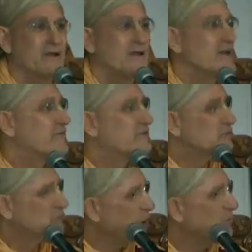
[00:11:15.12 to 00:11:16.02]
If you
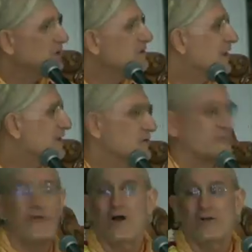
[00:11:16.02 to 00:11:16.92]
know it and you
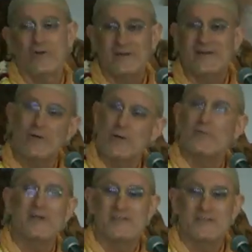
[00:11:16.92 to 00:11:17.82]
follow it, that will
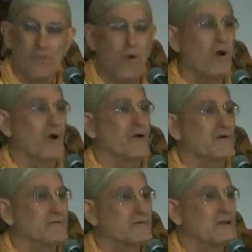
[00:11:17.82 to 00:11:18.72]
please more
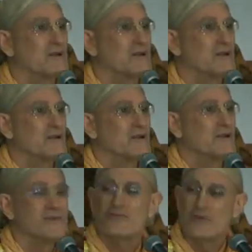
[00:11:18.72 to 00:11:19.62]

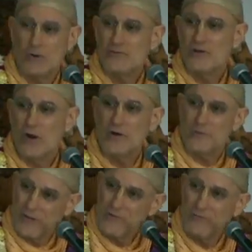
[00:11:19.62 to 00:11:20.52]
you don't know
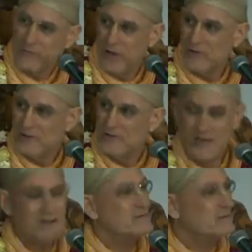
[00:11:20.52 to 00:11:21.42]
it but you follow it,
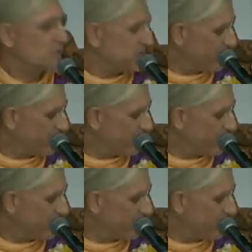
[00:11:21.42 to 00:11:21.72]
then Krishna